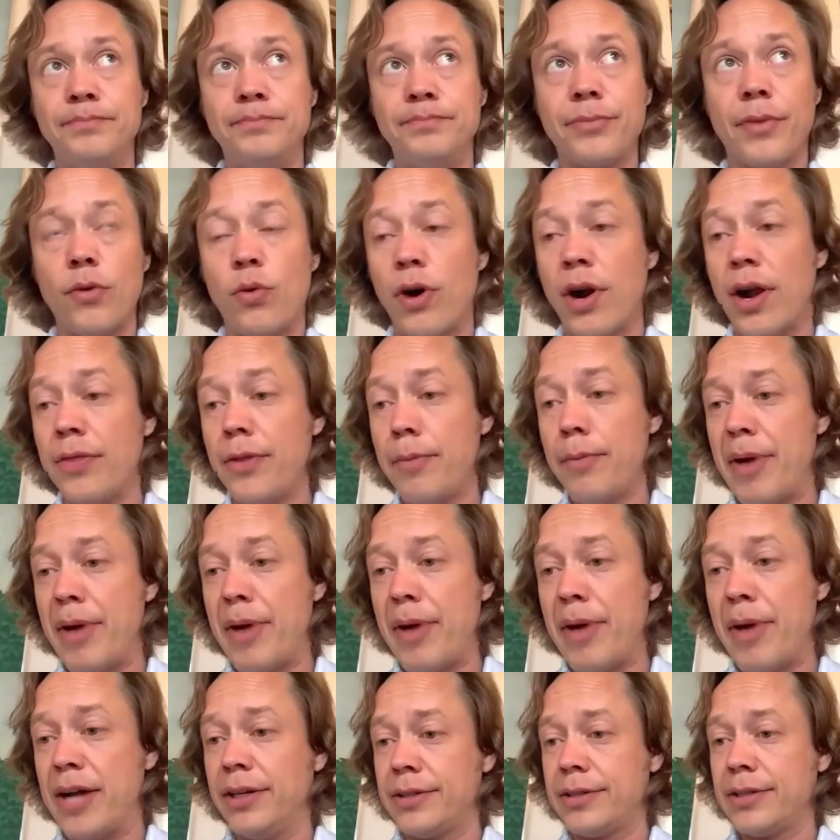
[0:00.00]
we're on the
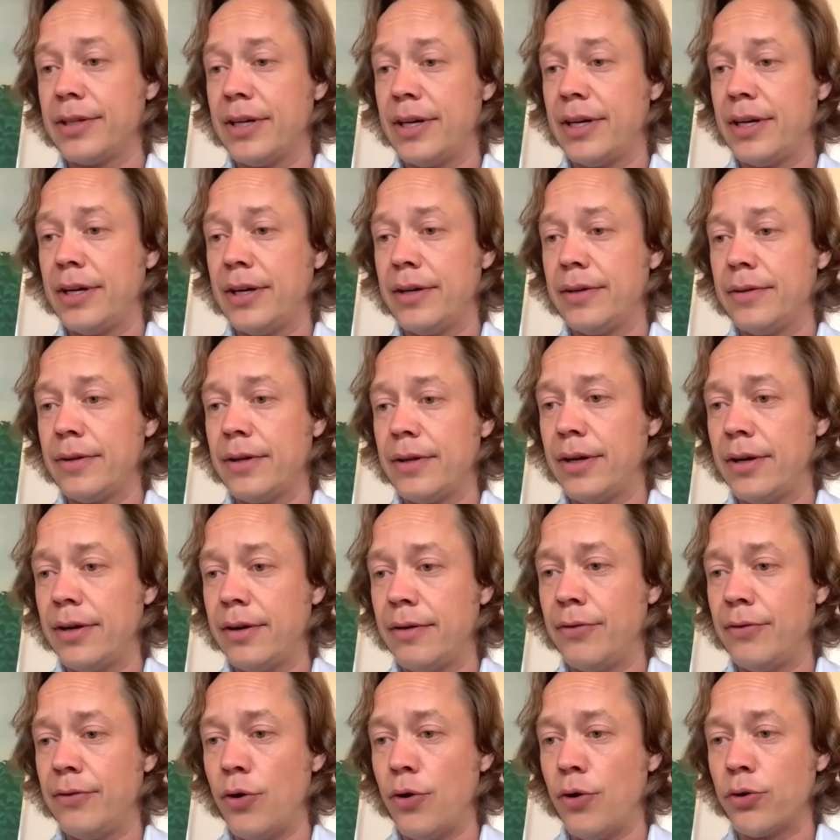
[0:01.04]
ballot
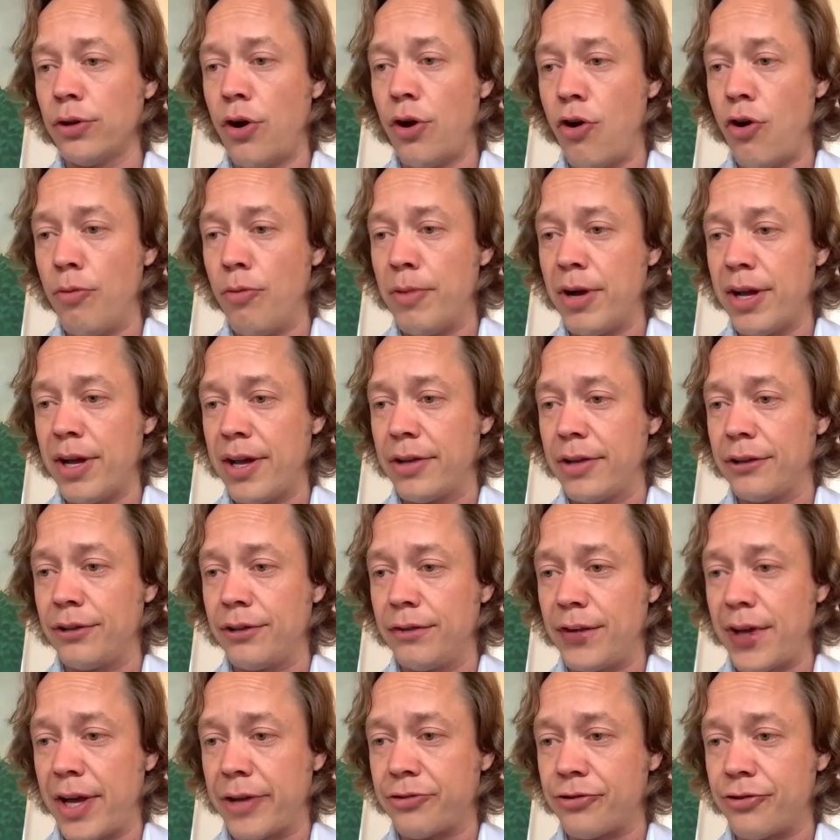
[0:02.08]
of Oklahoma as
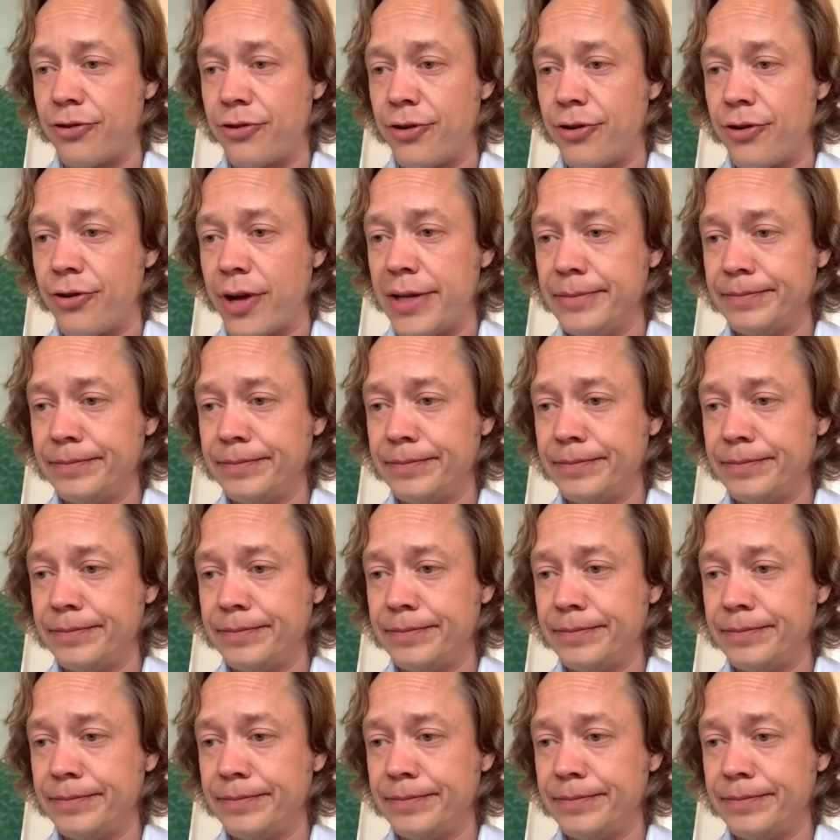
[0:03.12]
of yesterday.